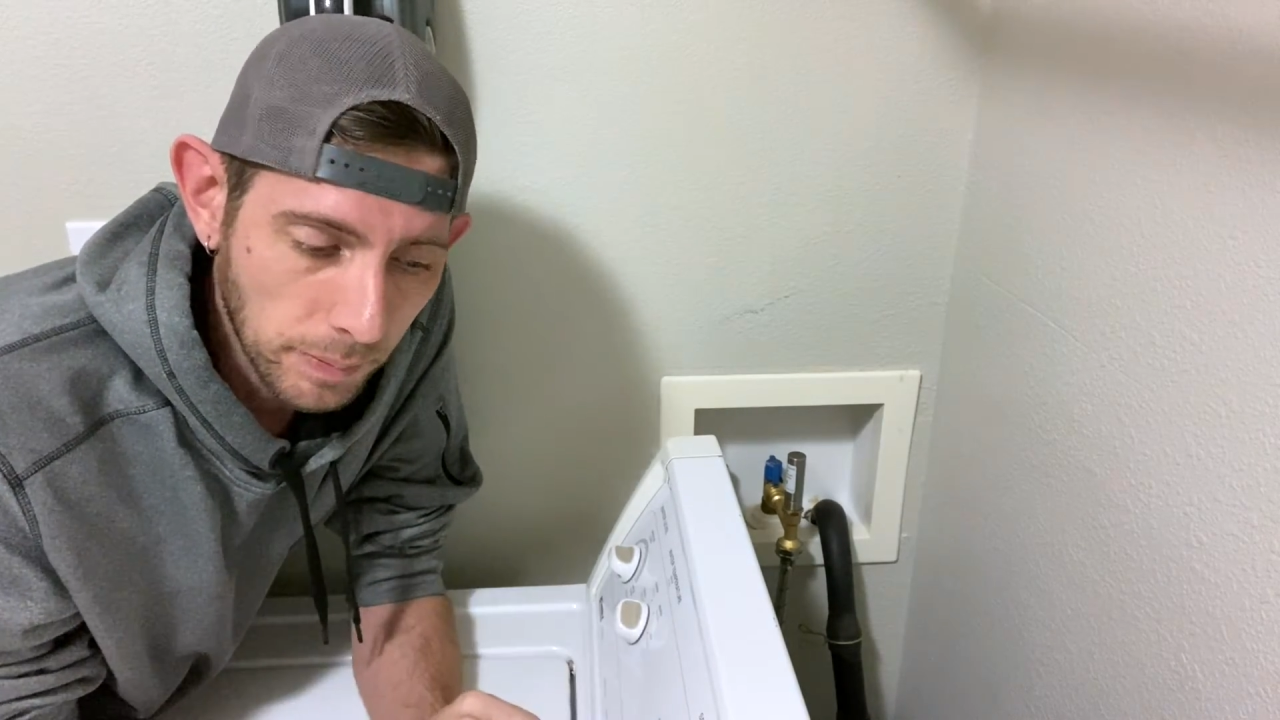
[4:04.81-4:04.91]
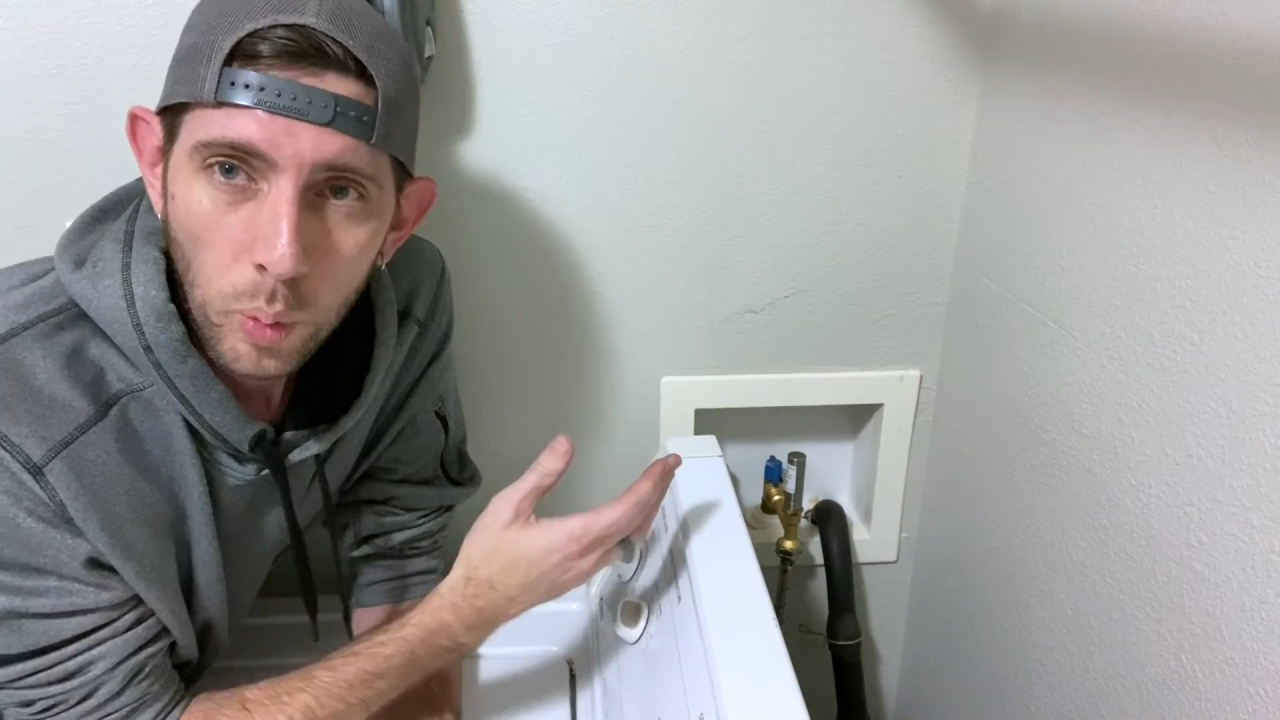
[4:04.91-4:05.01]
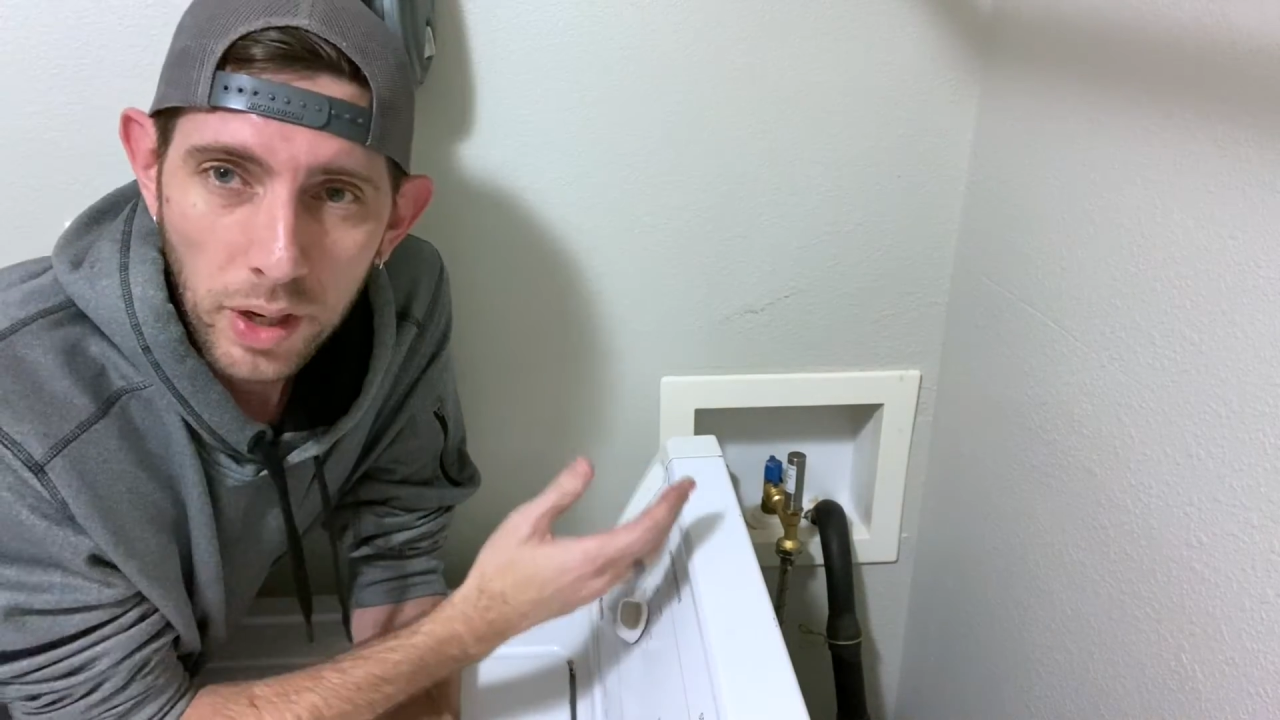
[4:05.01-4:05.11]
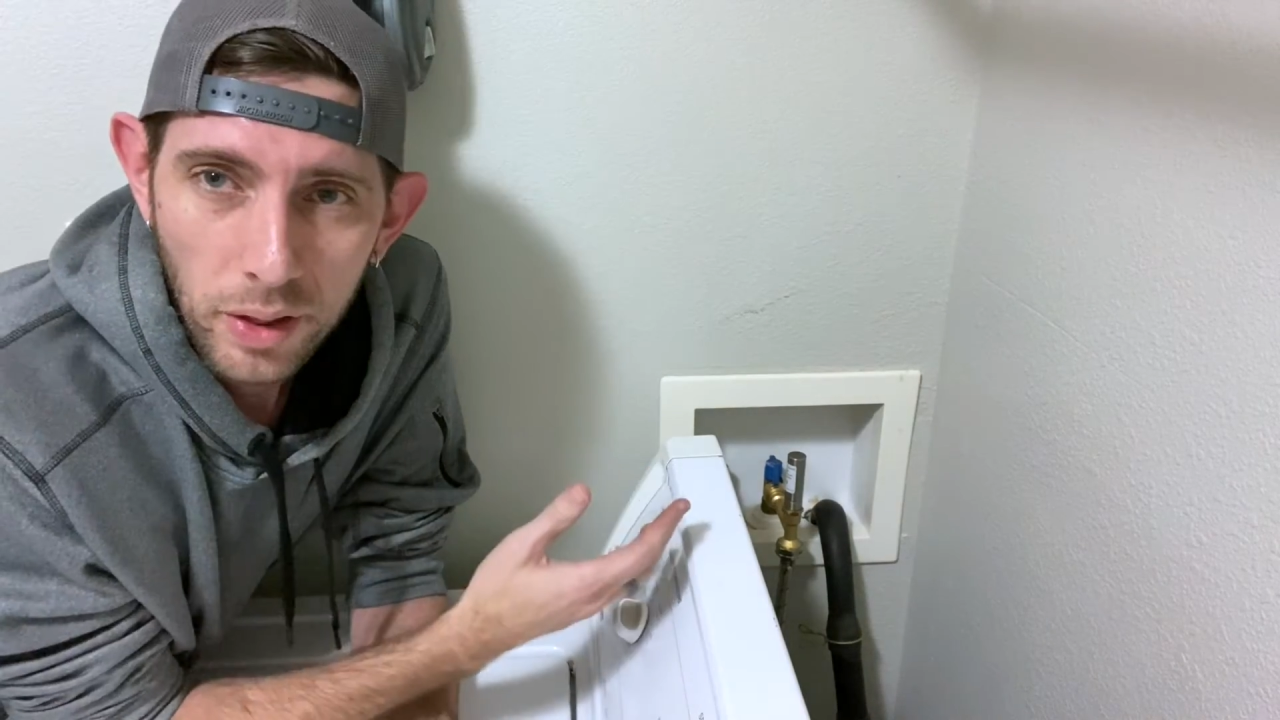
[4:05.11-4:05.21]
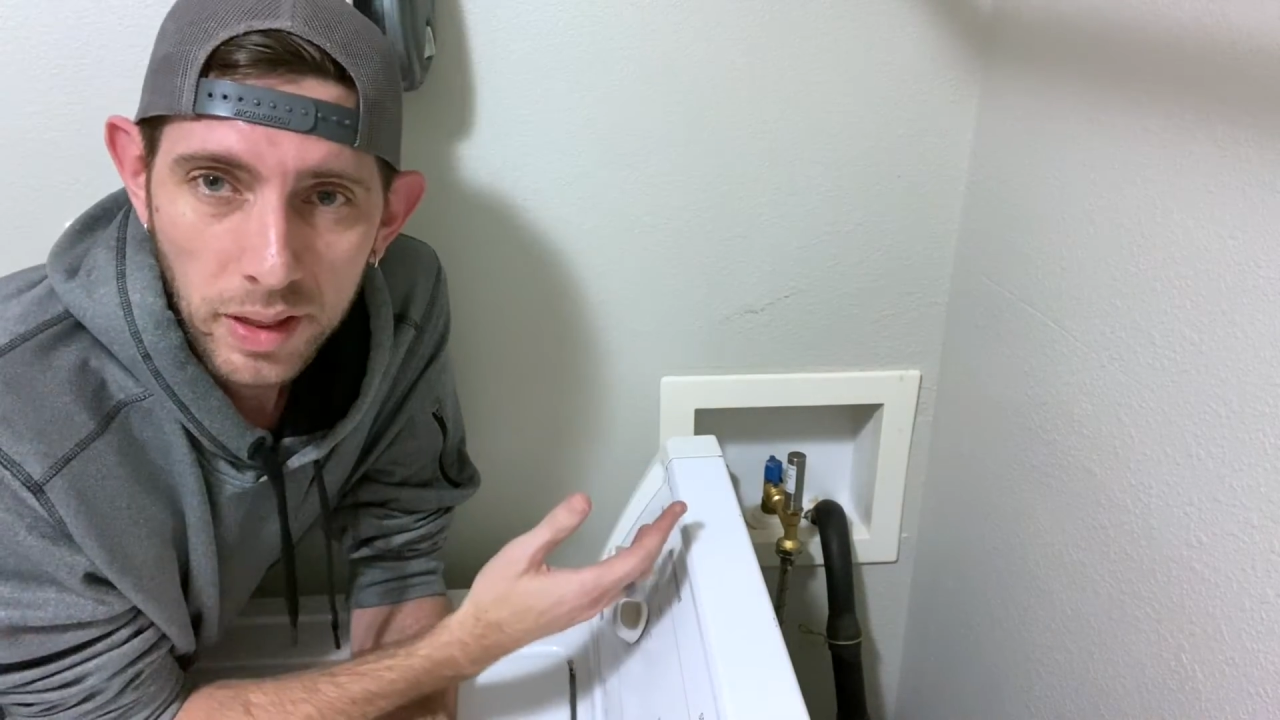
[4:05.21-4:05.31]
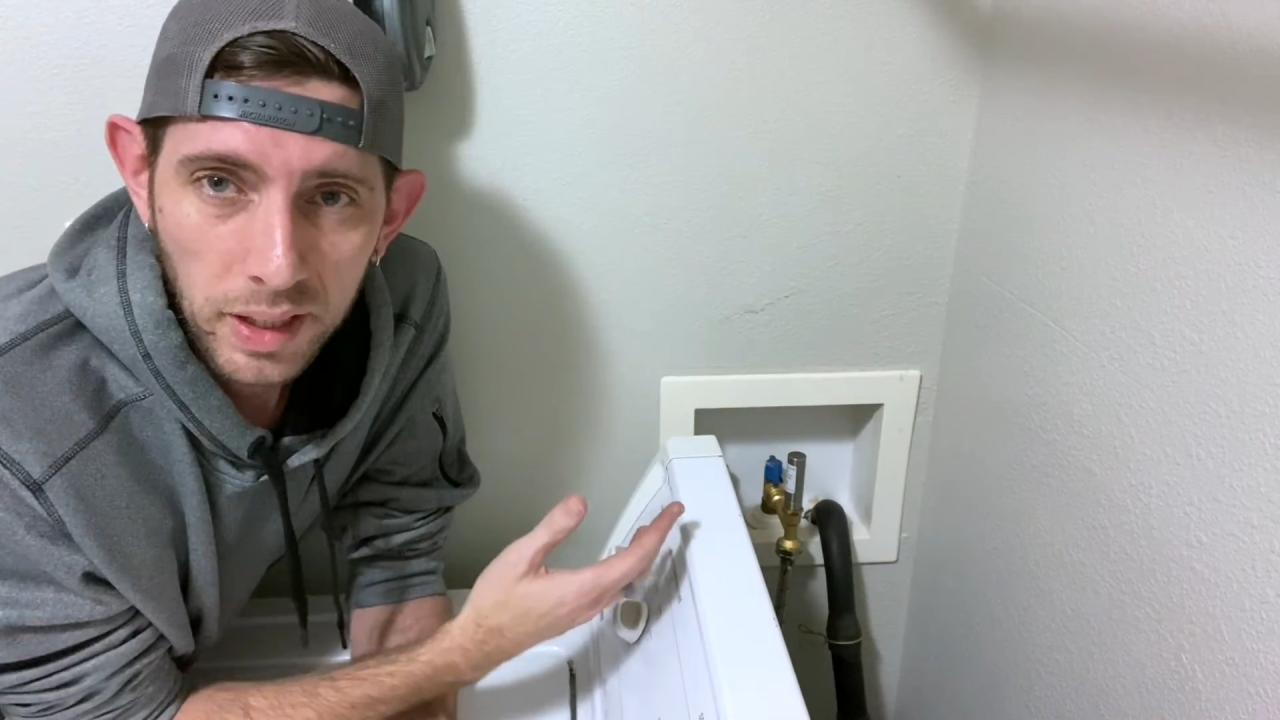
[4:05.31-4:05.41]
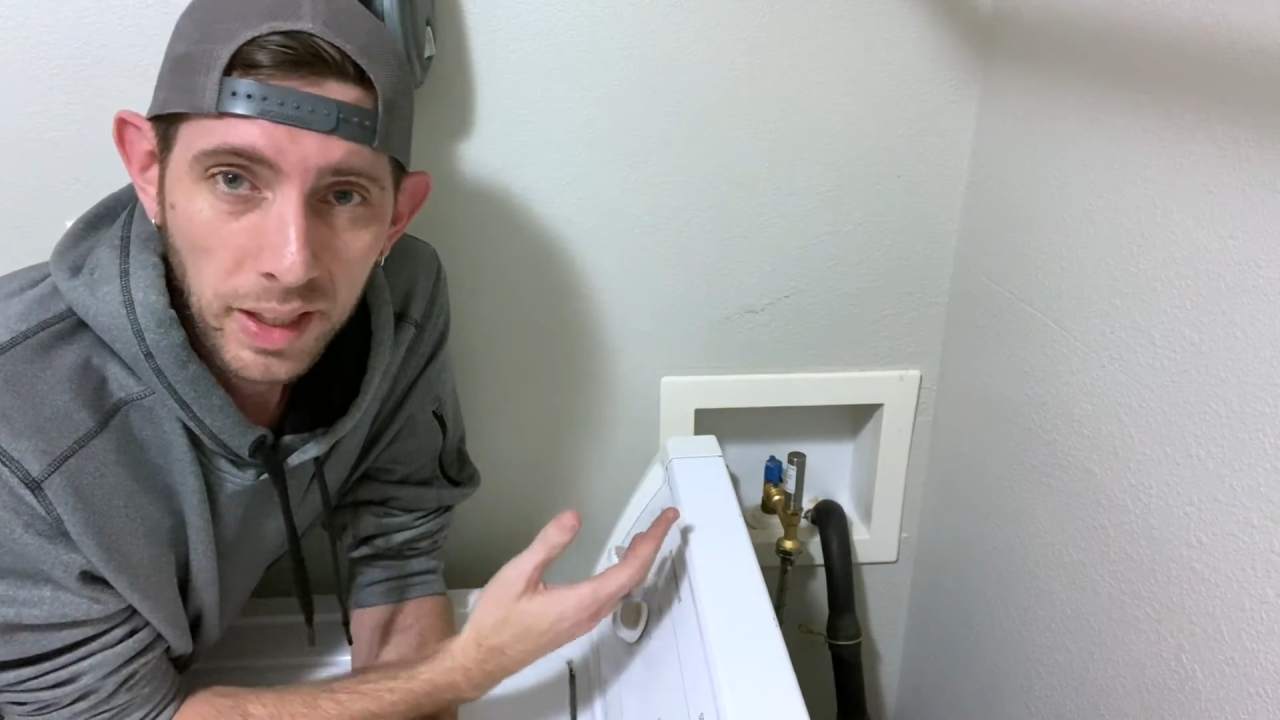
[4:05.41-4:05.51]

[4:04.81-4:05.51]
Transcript: One other thing to